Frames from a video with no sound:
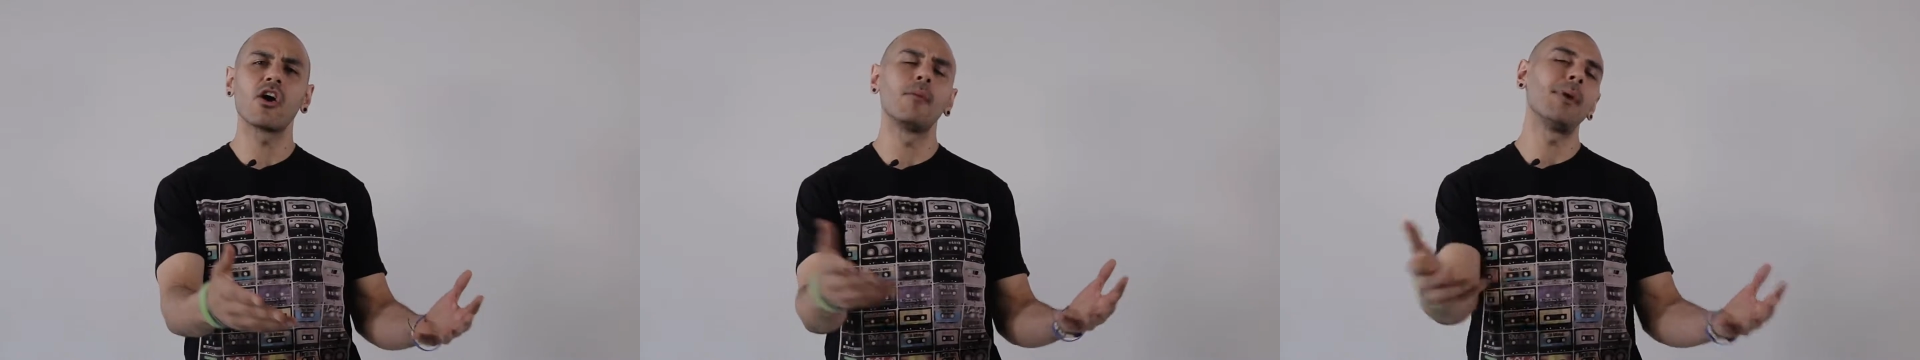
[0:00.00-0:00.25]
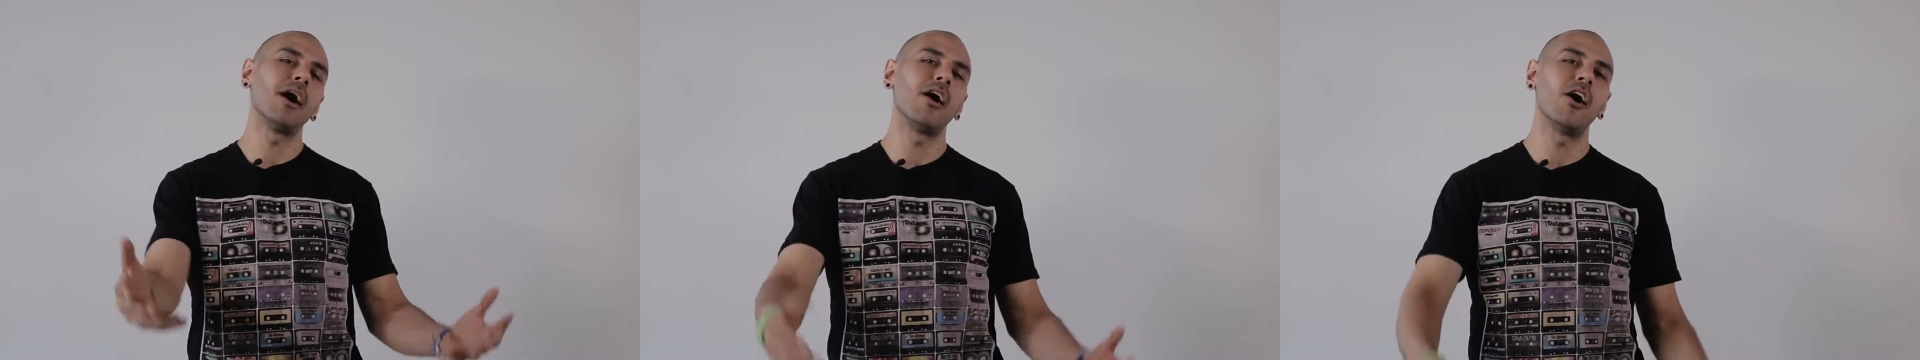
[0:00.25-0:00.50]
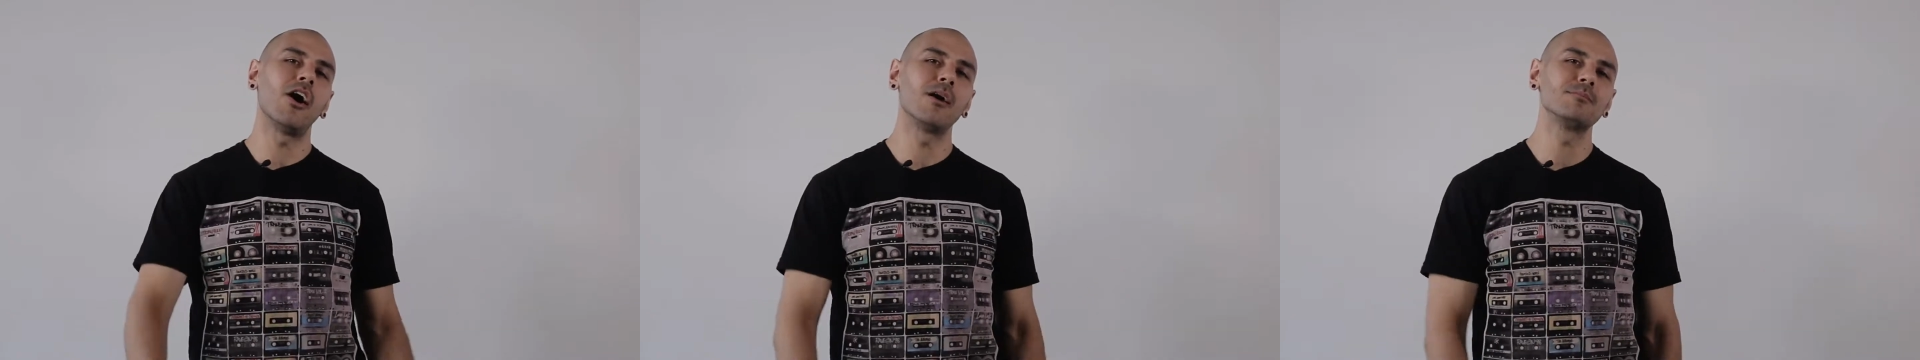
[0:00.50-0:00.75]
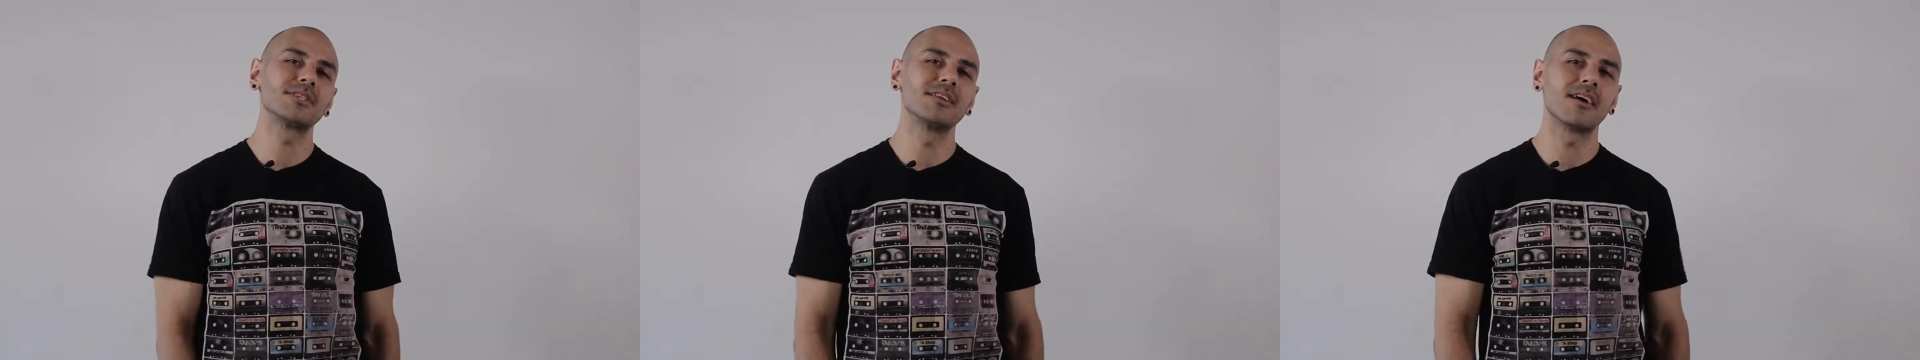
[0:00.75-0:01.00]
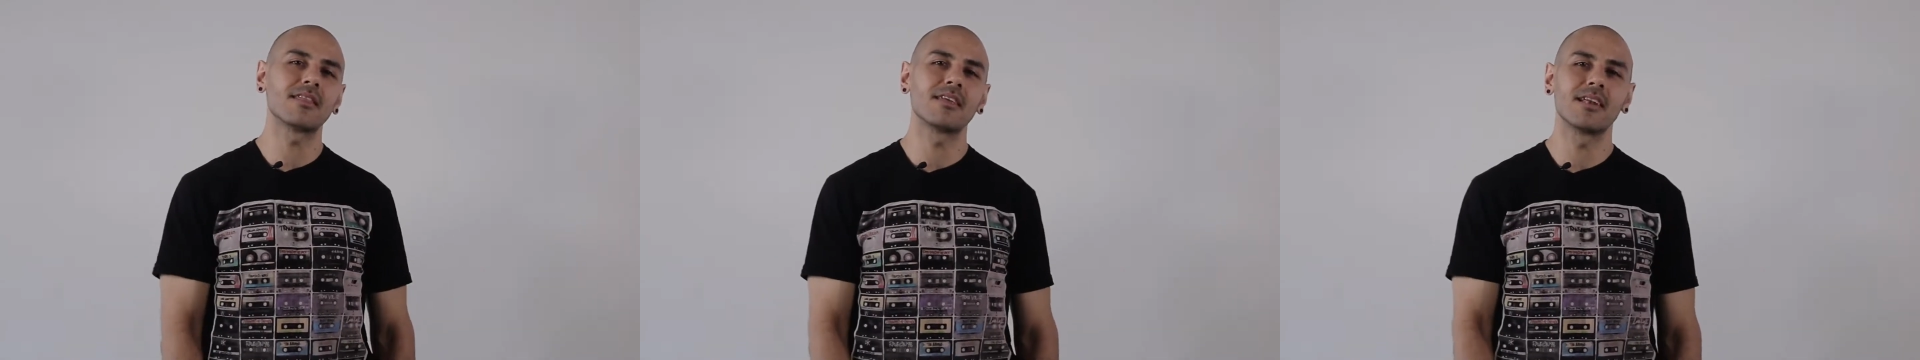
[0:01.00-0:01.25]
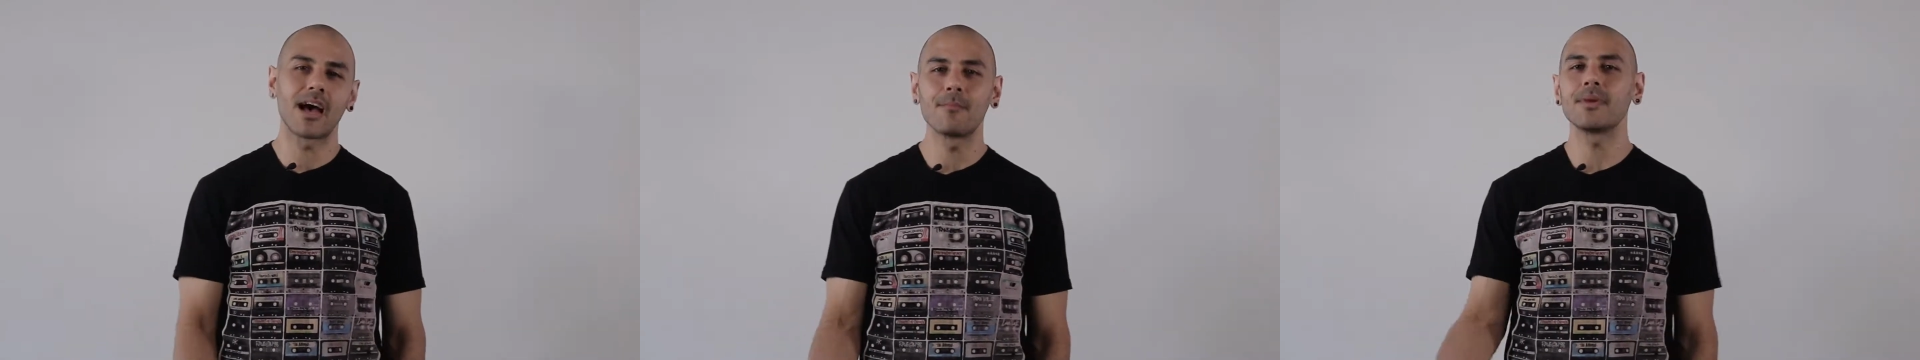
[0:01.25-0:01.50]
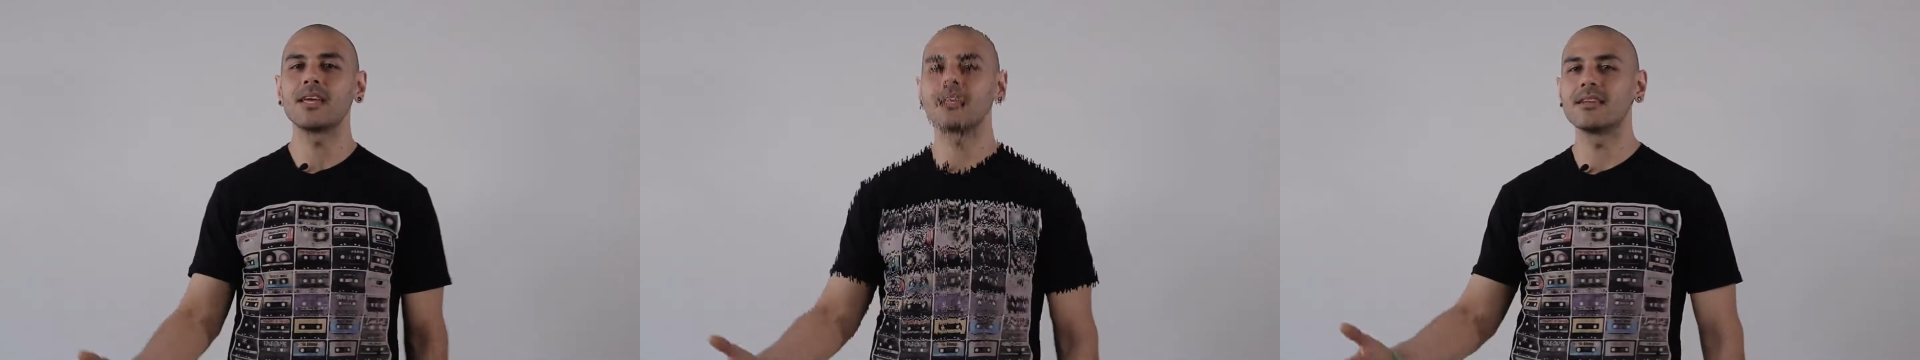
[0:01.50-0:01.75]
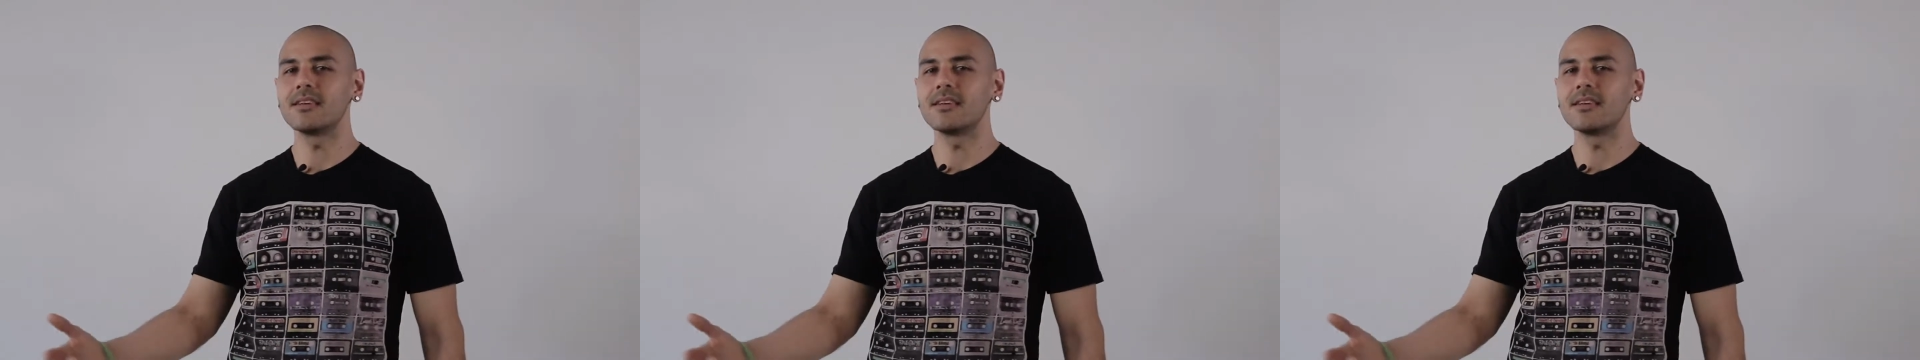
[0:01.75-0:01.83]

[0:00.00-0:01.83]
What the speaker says: on my arms or nothing. I mean,